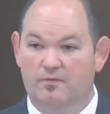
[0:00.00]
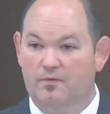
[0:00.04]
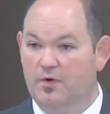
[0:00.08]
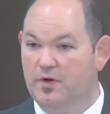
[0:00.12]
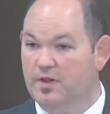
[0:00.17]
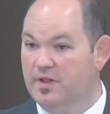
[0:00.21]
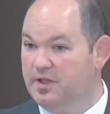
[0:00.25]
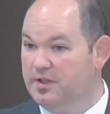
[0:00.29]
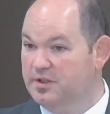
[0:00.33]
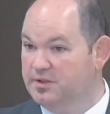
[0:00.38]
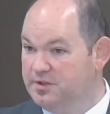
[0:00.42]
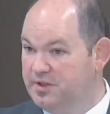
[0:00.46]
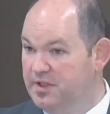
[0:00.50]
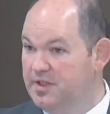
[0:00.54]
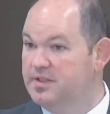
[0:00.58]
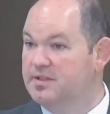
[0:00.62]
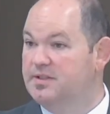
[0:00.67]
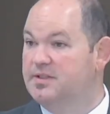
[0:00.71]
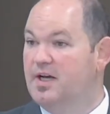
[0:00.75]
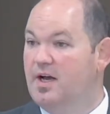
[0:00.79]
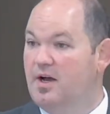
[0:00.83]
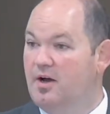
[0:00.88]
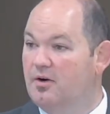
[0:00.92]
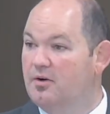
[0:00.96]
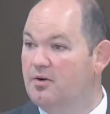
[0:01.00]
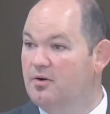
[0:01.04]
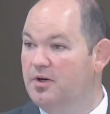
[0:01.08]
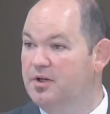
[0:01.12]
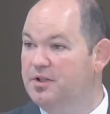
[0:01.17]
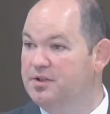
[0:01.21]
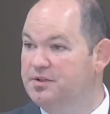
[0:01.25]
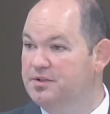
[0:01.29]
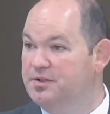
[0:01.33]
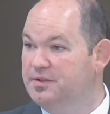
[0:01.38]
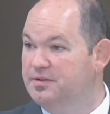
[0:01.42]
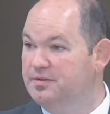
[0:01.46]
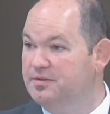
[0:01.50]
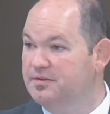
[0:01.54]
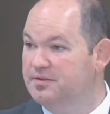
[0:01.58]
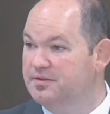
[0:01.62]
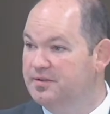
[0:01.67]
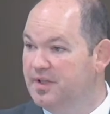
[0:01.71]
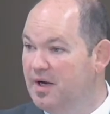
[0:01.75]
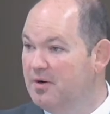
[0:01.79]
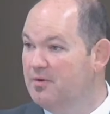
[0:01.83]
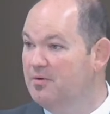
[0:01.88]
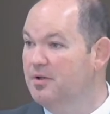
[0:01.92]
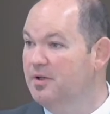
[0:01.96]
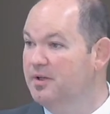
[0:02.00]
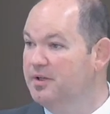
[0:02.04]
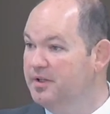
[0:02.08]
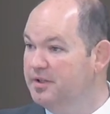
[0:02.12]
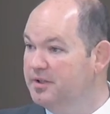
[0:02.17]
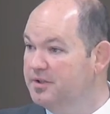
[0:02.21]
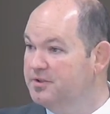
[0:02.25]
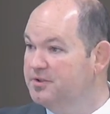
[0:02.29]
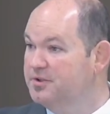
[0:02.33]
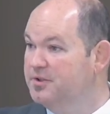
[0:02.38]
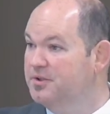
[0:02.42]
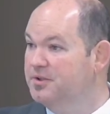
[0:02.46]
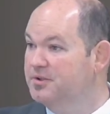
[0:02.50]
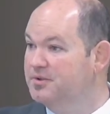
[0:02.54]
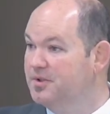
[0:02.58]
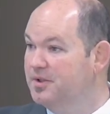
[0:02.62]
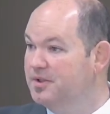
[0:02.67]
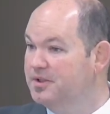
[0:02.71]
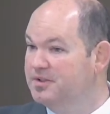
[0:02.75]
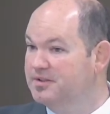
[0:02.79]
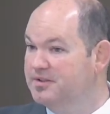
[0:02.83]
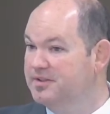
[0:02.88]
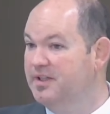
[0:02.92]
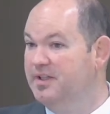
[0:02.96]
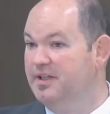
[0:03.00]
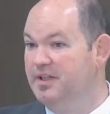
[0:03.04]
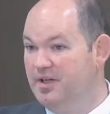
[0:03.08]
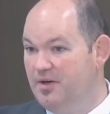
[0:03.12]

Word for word: For the Gentile Christians, they were looking at the Jewish Christians and say,